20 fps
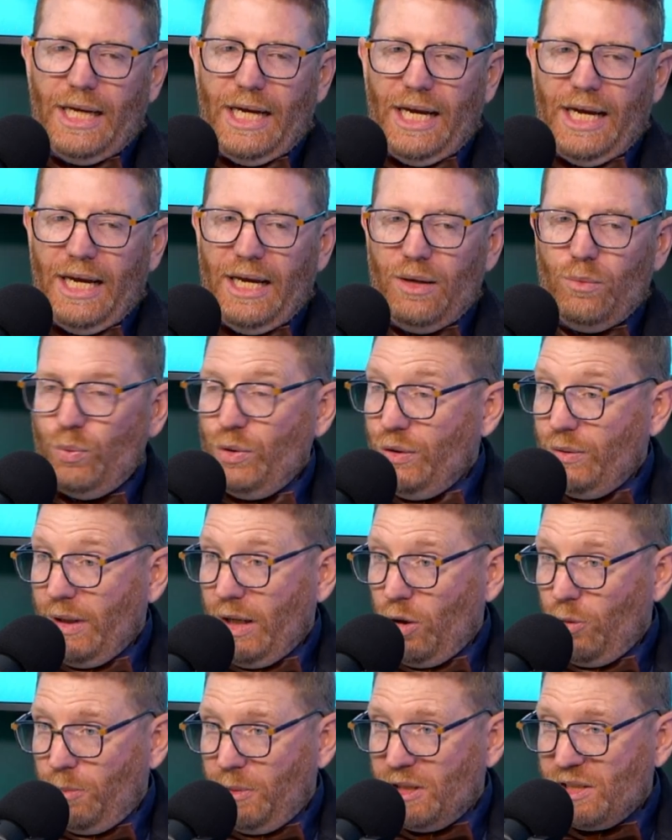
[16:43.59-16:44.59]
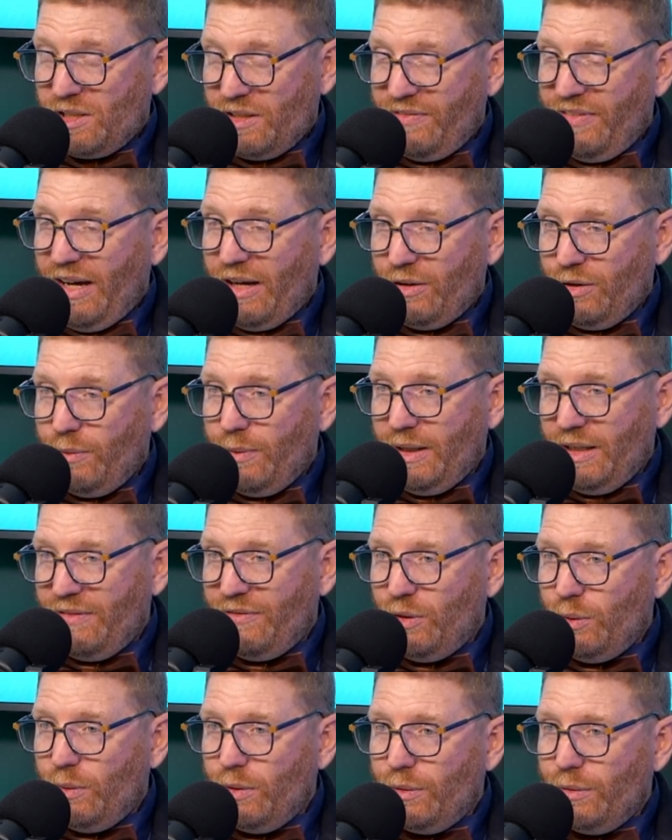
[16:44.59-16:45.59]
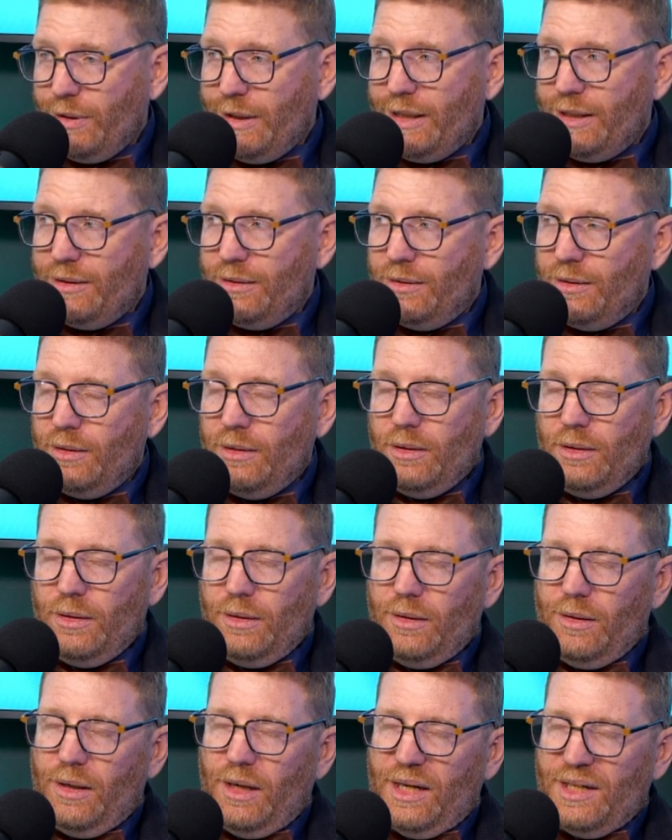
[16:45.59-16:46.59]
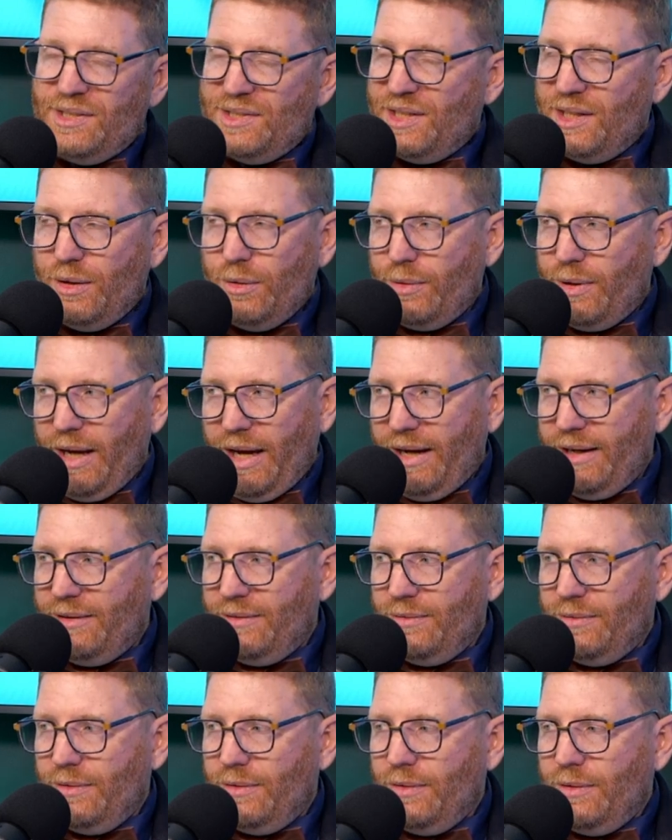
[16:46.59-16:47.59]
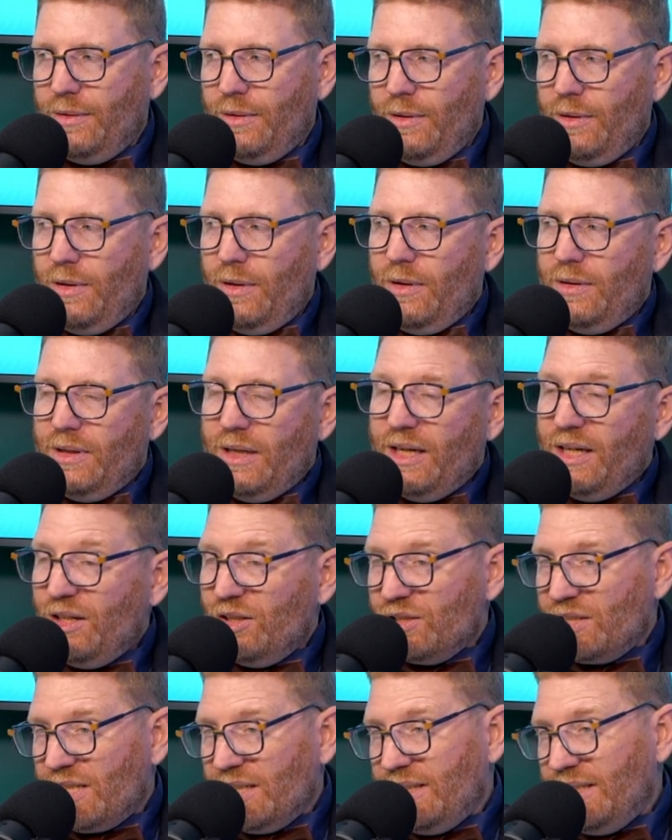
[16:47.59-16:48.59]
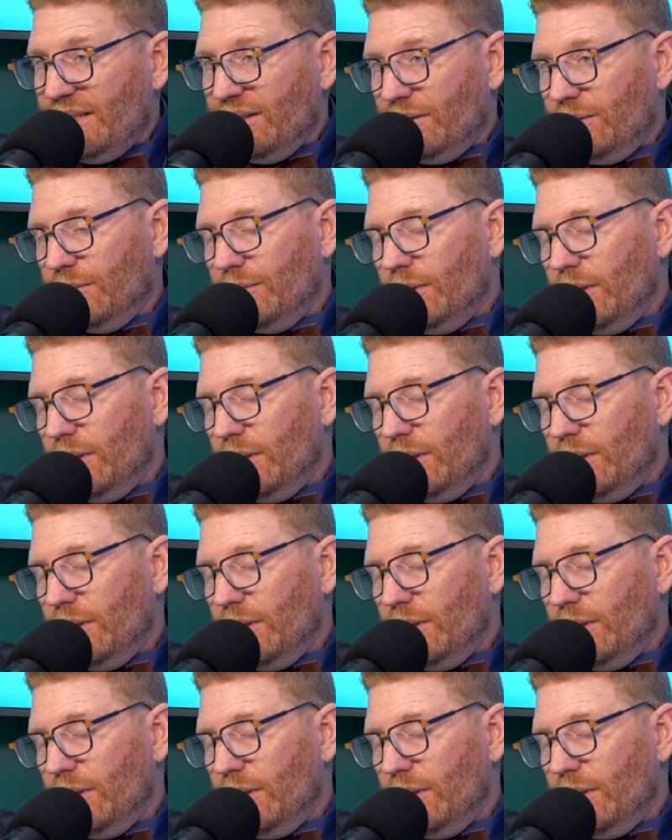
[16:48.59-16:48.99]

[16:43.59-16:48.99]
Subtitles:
And will you help us evaluate if you agree? I said, okay. Now here's the deal.